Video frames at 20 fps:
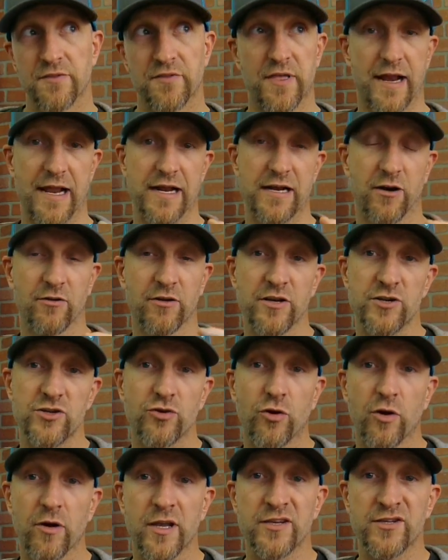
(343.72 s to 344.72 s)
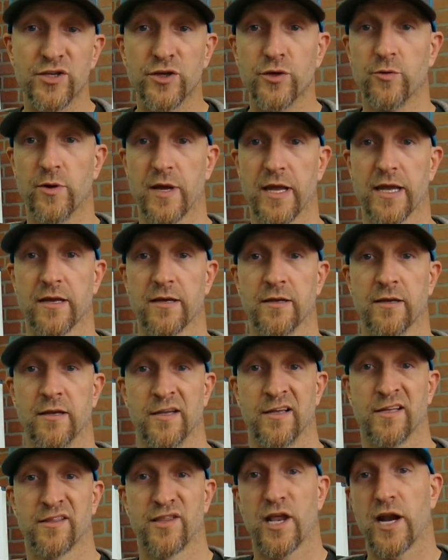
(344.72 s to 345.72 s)
that I don't enjoy doing,
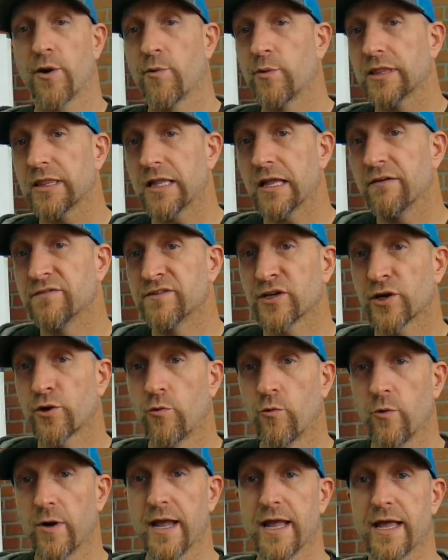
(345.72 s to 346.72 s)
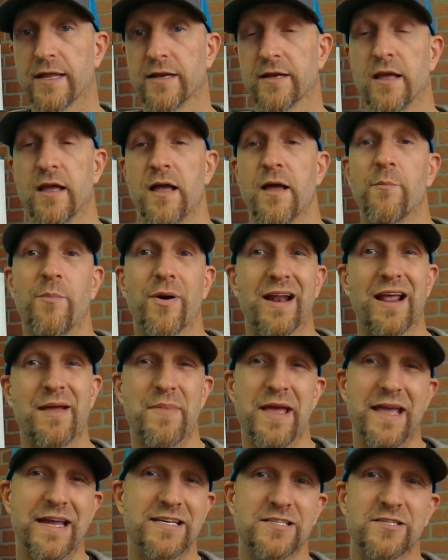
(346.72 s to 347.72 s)
that I would love to quit, but I
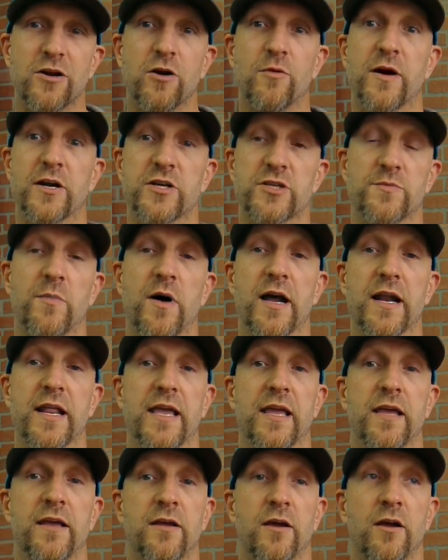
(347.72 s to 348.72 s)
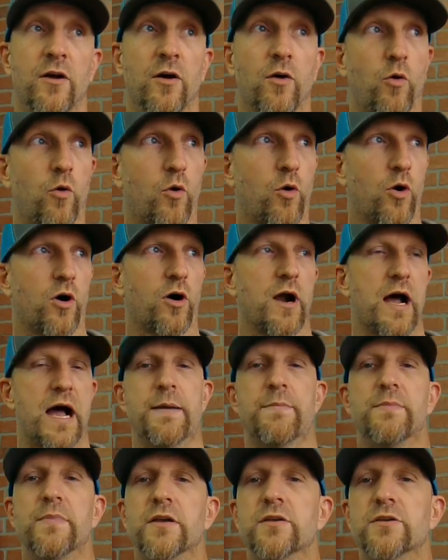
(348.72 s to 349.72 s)
make so much money, or
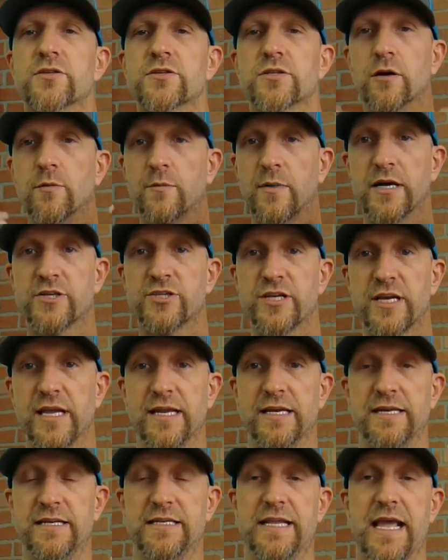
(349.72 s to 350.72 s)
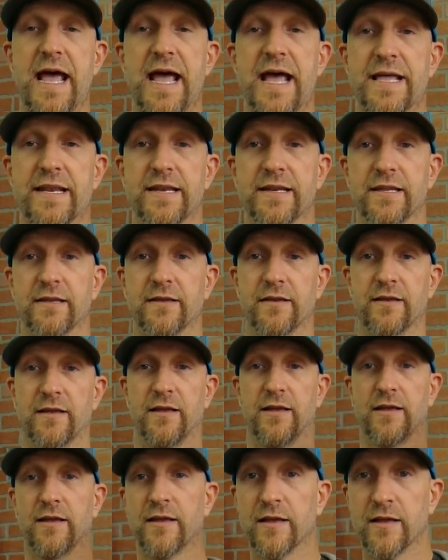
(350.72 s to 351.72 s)
I'm so much in debt
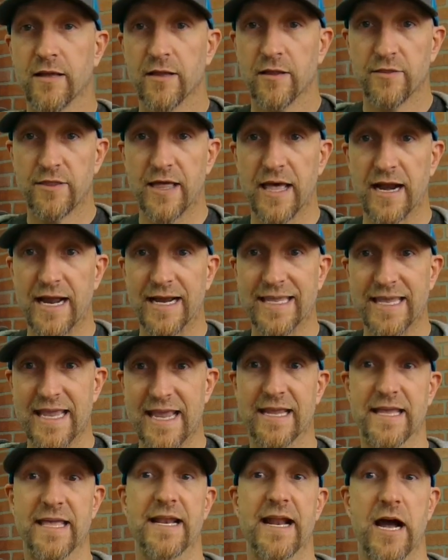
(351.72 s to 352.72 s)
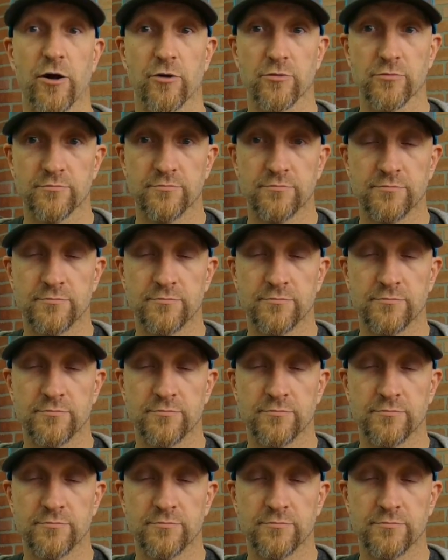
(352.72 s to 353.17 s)
that I can't get out.